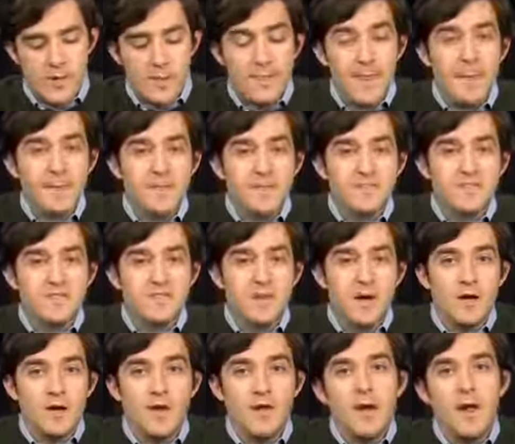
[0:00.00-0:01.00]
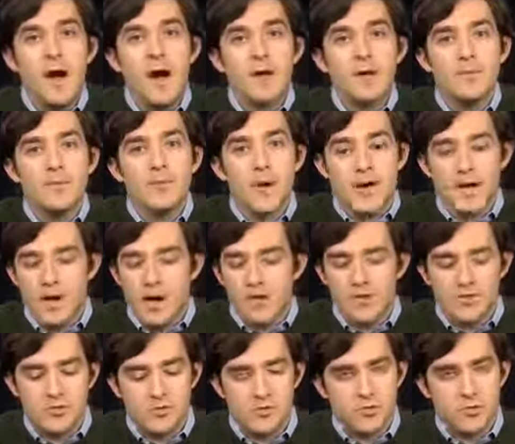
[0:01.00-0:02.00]
That means it's done not by
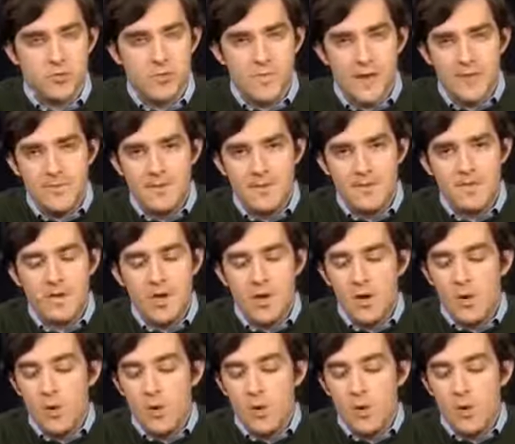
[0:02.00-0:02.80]
constitutional amendment